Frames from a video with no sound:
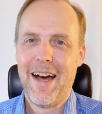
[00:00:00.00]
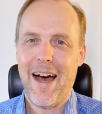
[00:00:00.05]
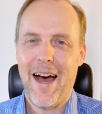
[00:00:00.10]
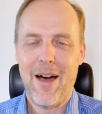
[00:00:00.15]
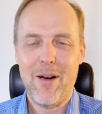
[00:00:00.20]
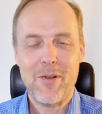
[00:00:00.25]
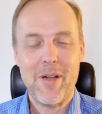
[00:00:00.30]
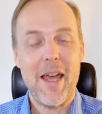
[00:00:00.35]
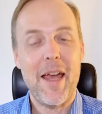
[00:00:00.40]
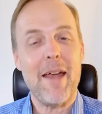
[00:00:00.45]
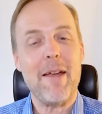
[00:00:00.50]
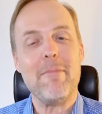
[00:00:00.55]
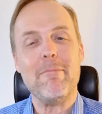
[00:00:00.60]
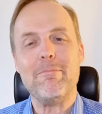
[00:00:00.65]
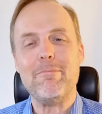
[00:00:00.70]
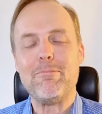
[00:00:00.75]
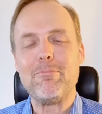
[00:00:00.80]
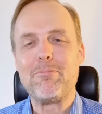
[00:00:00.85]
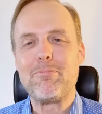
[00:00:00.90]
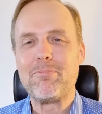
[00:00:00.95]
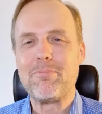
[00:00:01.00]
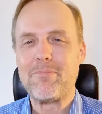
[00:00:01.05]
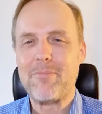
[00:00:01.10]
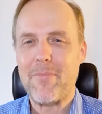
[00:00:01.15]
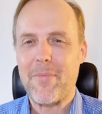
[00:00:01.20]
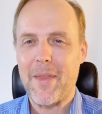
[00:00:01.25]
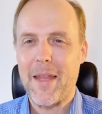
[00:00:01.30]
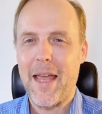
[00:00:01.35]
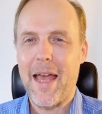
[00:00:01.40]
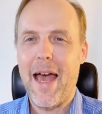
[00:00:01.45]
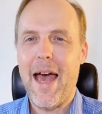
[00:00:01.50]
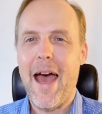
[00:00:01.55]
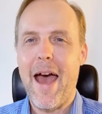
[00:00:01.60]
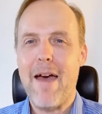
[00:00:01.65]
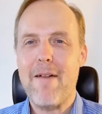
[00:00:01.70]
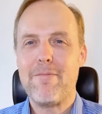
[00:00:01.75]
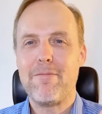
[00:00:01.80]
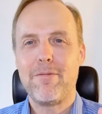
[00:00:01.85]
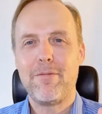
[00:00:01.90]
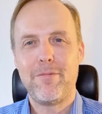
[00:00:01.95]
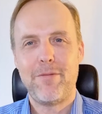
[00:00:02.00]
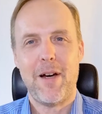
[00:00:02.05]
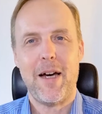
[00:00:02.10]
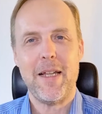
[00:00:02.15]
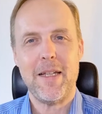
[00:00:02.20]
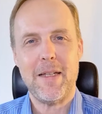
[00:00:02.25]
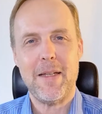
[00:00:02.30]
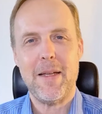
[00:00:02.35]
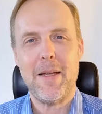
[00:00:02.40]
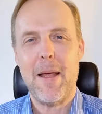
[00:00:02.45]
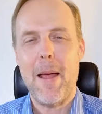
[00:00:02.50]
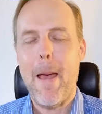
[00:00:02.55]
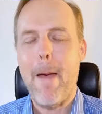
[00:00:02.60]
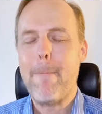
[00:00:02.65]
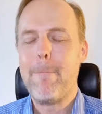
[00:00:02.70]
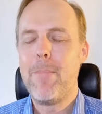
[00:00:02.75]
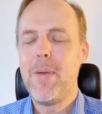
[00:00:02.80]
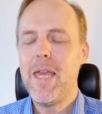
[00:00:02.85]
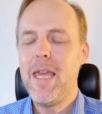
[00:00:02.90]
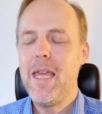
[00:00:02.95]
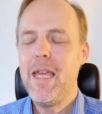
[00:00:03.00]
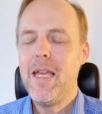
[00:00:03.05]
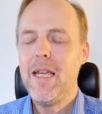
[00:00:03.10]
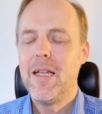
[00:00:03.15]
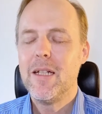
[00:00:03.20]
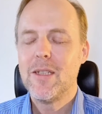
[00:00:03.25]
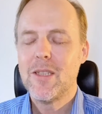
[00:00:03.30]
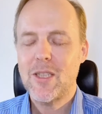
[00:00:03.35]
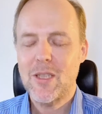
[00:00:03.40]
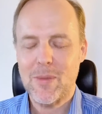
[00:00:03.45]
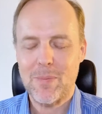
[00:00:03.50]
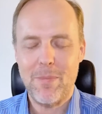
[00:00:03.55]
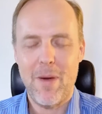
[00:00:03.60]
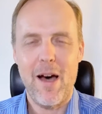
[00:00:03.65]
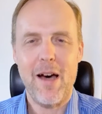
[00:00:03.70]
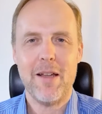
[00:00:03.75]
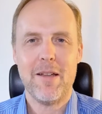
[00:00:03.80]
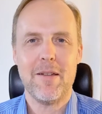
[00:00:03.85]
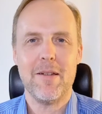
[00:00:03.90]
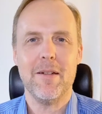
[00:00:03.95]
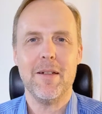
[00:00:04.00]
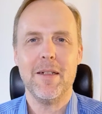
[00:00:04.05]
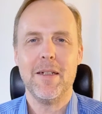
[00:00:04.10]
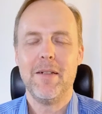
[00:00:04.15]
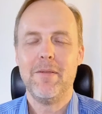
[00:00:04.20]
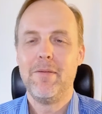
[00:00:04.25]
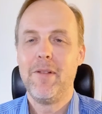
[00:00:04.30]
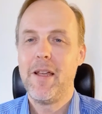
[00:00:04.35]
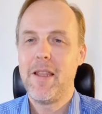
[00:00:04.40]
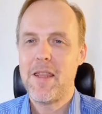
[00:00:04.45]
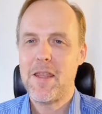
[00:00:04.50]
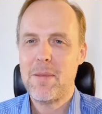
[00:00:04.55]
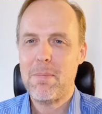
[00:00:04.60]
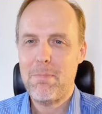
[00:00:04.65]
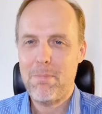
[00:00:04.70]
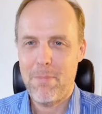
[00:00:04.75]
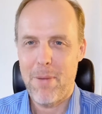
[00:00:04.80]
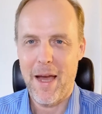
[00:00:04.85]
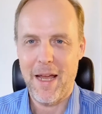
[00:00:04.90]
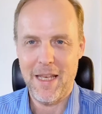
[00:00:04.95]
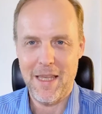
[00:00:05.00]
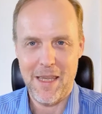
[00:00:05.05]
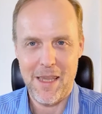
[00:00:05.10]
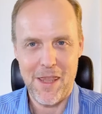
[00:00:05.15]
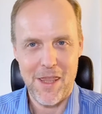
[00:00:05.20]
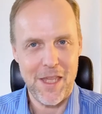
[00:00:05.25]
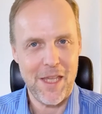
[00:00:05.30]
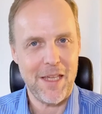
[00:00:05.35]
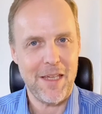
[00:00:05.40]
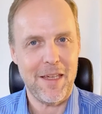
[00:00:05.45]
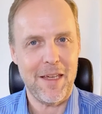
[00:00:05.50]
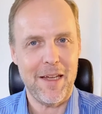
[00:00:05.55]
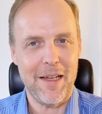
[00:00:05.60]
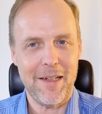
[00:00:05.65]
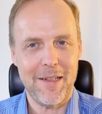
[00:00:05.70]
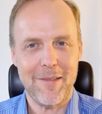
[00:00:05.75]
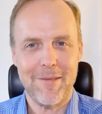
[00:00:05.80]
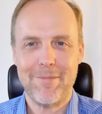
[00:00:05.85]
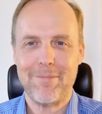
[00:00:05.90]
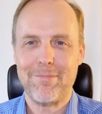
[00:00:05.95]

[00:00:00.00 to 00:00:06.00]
Okay, have fun. Be smarter with pen thinking.